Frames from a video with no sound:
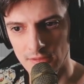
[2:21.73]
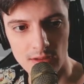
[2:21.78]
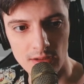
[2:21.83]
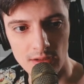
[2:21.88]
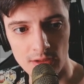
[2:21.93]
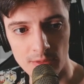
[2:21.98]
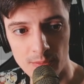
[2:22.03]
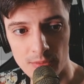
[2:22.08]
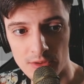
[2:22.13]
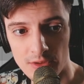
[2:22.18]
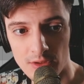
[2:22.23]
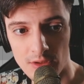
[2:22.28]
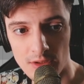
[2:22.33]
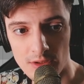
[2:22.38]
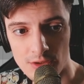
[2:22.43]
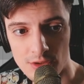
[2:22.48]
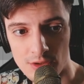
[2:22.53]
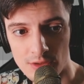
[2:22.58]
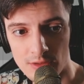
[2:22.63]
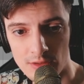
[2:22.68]
In
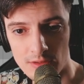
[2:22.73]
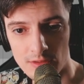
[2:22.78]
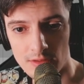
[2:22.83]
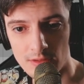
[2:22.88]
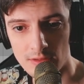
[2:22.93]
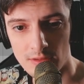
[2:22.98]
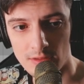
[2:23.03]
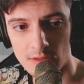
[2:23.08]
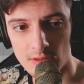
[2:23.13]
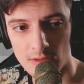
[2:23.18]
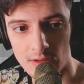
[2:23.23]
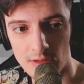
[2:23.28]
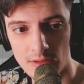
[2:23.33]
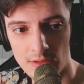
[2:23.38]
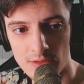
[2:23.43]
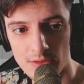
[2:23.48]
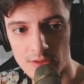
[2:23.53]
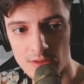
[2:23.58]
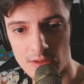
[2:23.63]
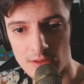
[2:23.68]
percussion, I
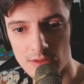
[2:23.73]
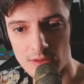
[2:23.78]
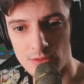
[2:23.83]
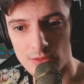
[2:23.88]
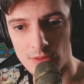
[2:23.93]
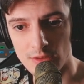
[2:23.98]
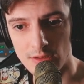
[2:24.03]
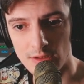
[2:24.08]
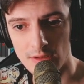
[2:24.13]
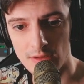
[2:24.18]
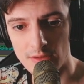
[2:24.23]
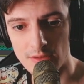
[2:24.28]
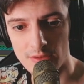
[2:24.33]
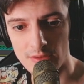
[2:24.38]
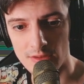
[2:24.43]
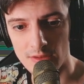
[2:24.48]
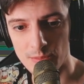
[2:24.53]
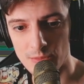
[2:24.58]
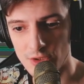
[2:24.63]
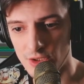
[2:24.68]
decided to add
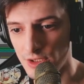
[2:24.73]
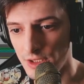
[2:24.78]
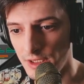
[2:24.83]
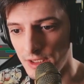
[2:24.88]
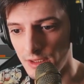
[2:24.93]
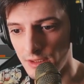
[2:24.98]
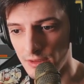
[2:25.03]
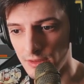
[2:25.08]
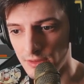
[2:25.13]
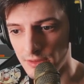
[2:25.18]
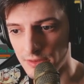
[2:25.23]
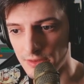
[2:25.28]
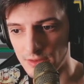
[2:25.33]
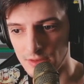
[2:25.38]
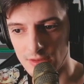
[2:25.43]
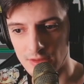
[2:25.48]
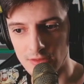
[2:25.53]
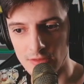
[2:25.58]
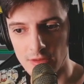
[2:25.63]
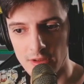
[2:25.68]
some shakers,
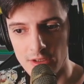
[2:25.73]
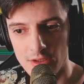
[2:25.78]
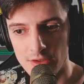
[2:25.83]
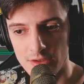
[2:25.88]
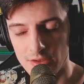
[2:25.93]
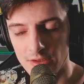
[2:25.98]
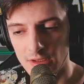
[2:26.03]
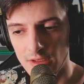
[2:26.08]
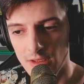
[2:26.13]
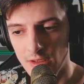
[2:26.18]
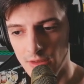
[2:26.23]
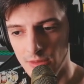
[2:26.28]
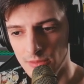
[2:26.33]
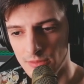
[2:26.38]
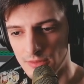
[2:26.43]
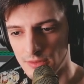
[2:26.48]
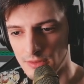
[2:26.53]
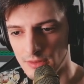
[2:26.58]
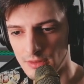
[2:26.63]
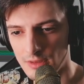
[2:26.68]
crash
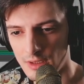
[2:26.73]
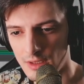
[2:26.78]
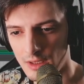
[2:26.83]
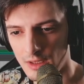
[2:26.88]
sounds,